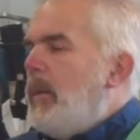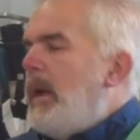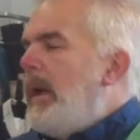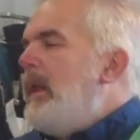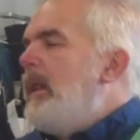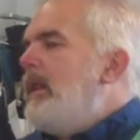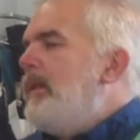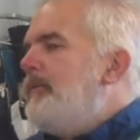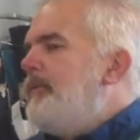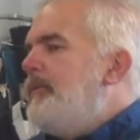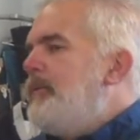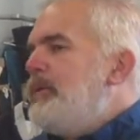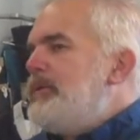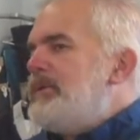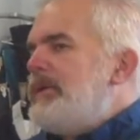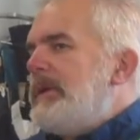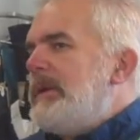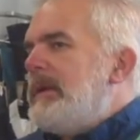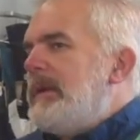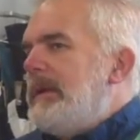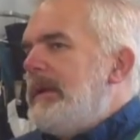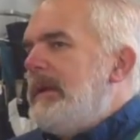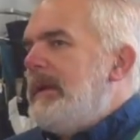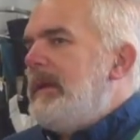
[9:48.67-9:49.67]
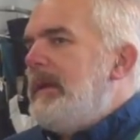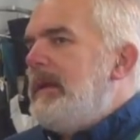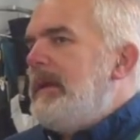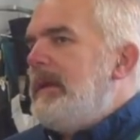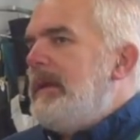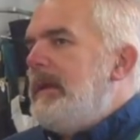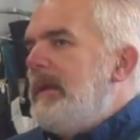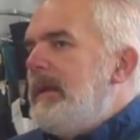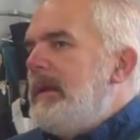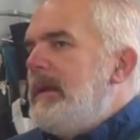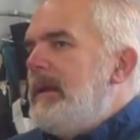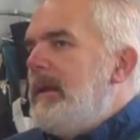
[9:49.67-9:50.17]
Well,
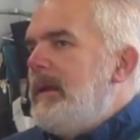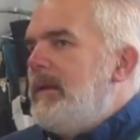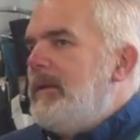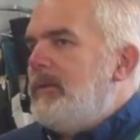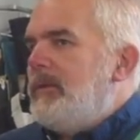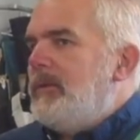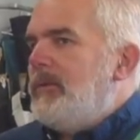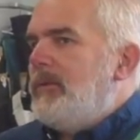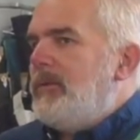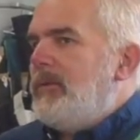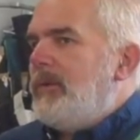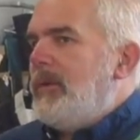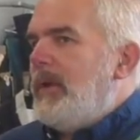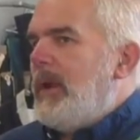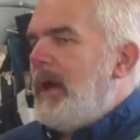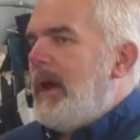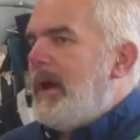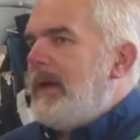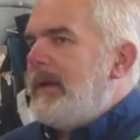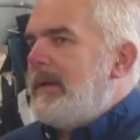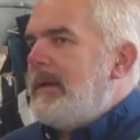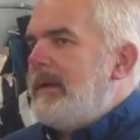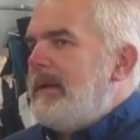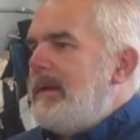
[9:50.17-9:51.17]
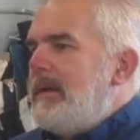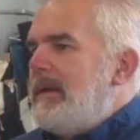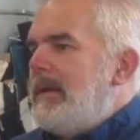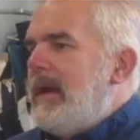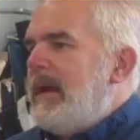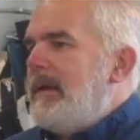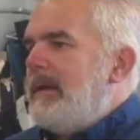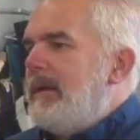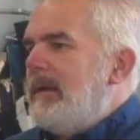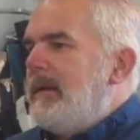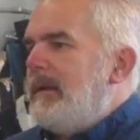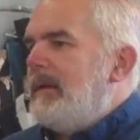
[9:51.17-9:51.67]
fortunately, I can
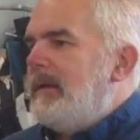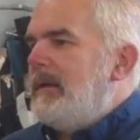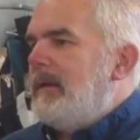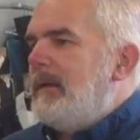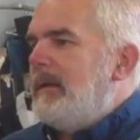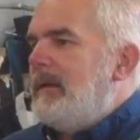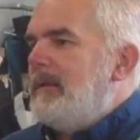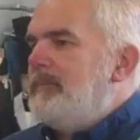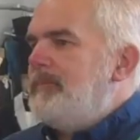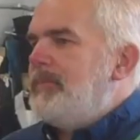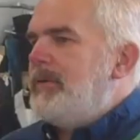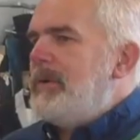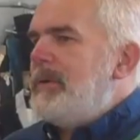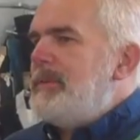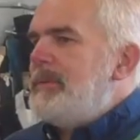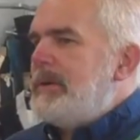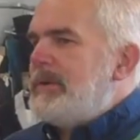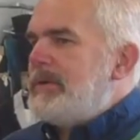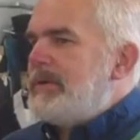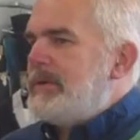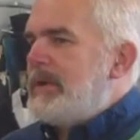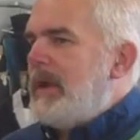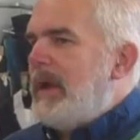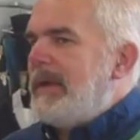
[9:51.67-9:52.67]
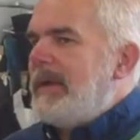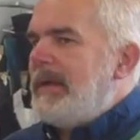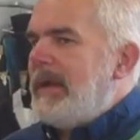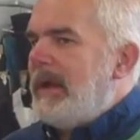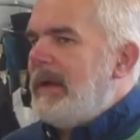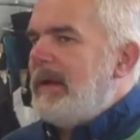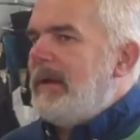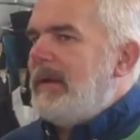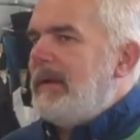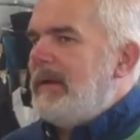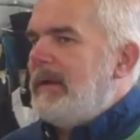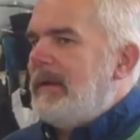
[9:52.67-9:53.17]
get I
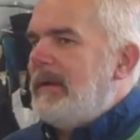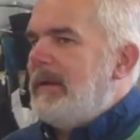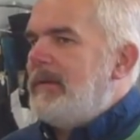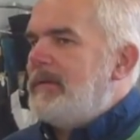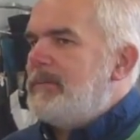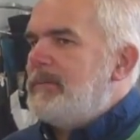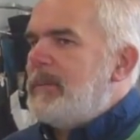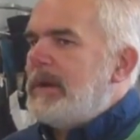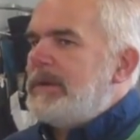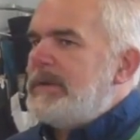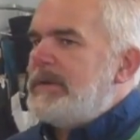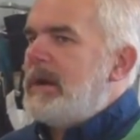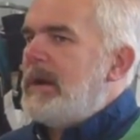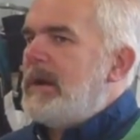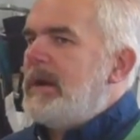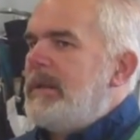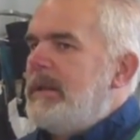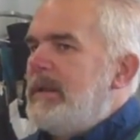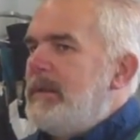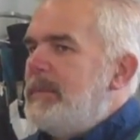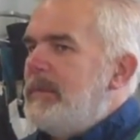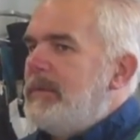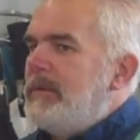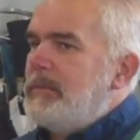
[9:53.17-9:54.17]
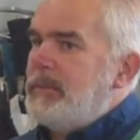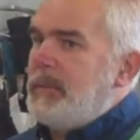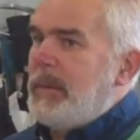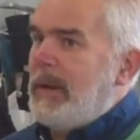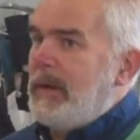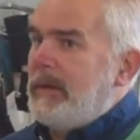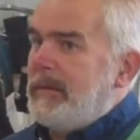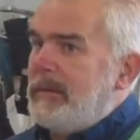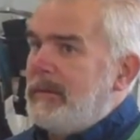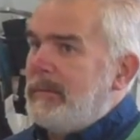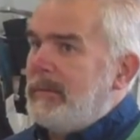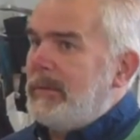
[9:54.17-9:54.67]
get as much out of them as
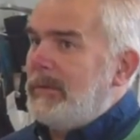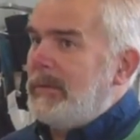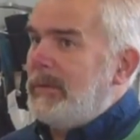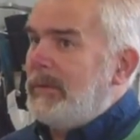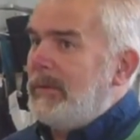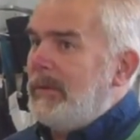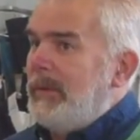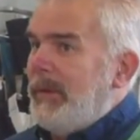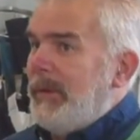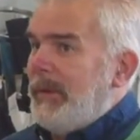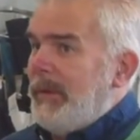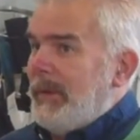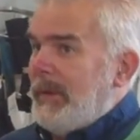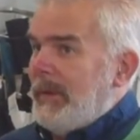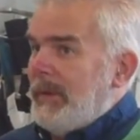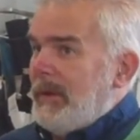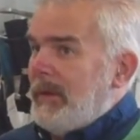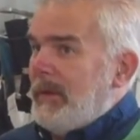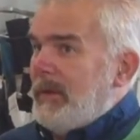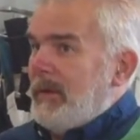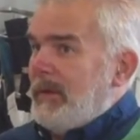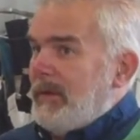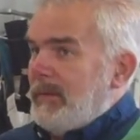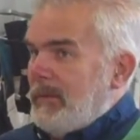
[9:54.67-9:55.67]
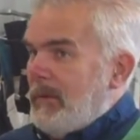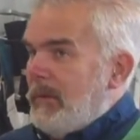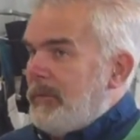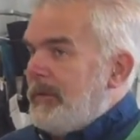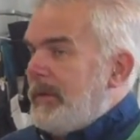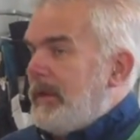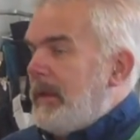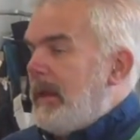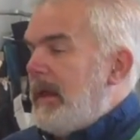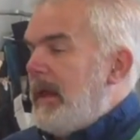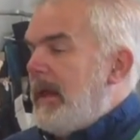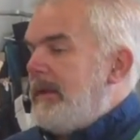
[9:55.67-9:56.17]
possible
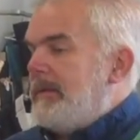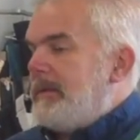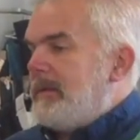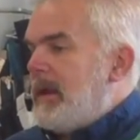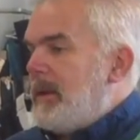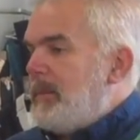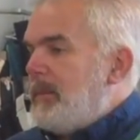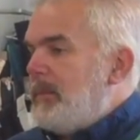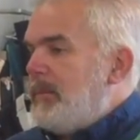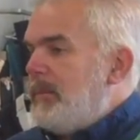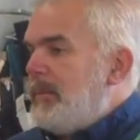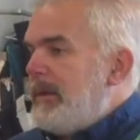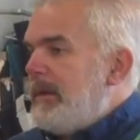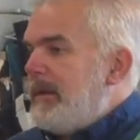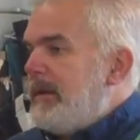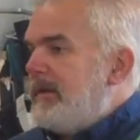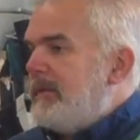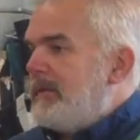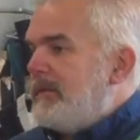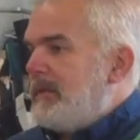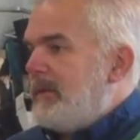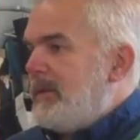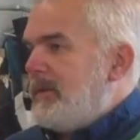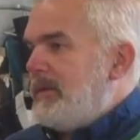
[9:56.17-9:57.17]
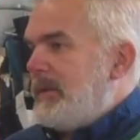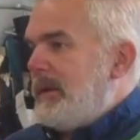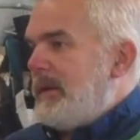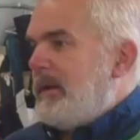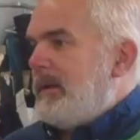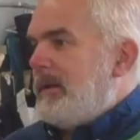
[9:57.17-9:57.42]
over the last couple weeks, so